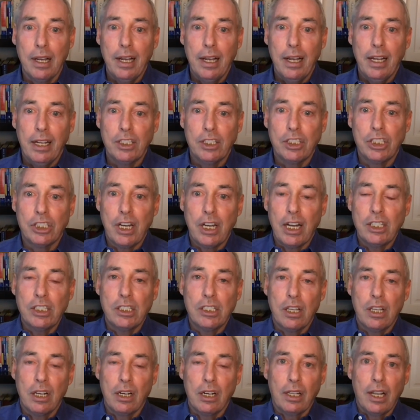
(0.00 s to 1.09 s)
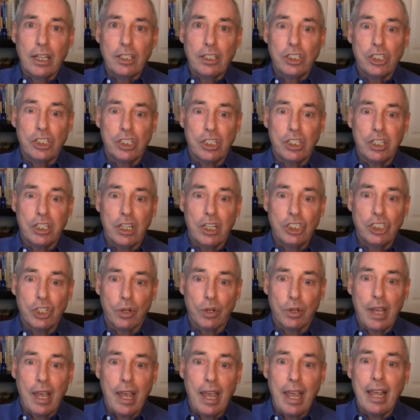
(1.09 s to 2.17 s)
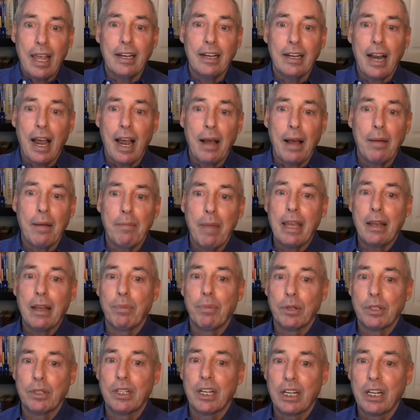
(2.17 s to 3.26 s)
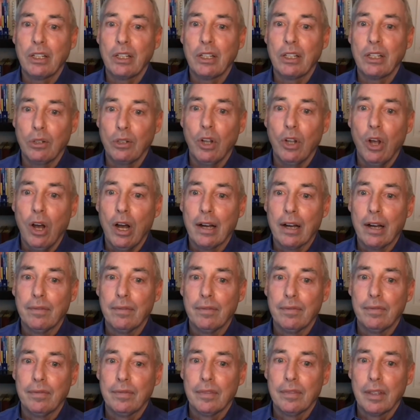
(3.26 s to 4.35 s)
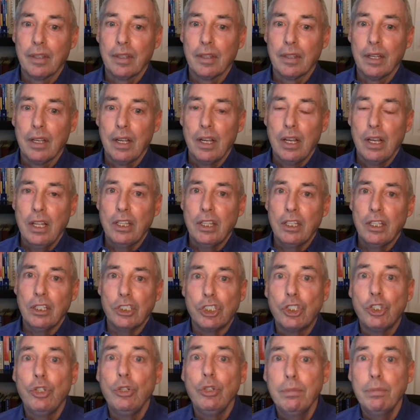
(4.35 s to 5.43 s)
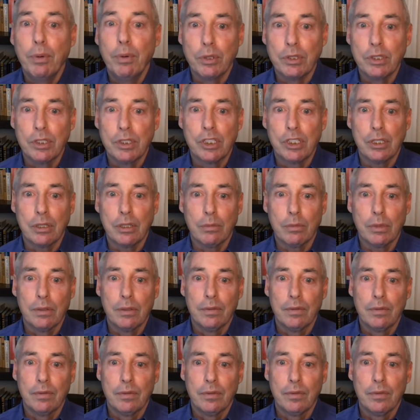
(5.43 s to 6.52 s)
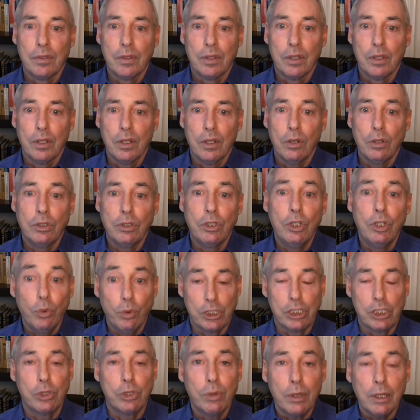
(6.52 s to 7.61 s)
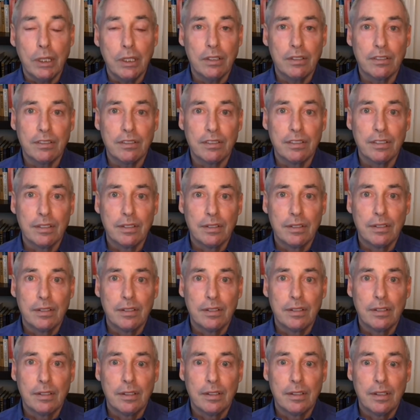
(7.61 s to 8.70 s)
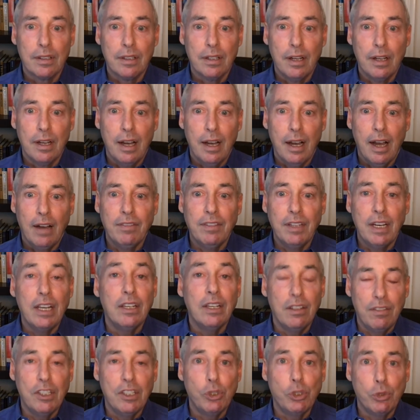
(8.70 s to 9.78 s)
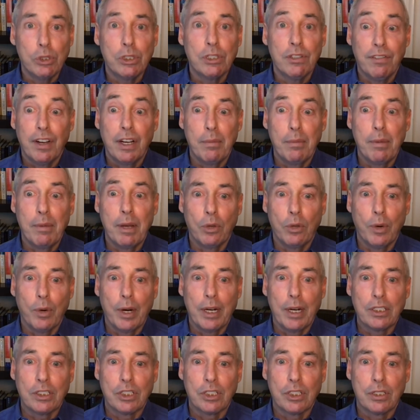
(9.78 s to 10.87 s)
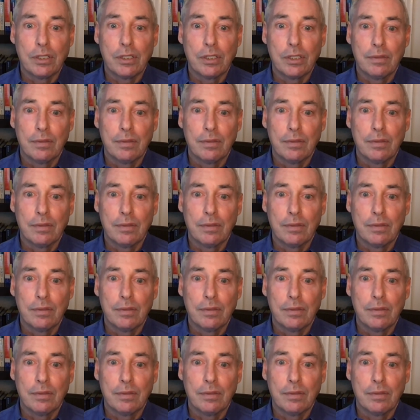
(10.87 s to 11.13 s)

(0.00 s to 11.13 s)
it states that a legislature cannot make a particular law that is too burdensome or too restrictive of an individual's fundamental rights.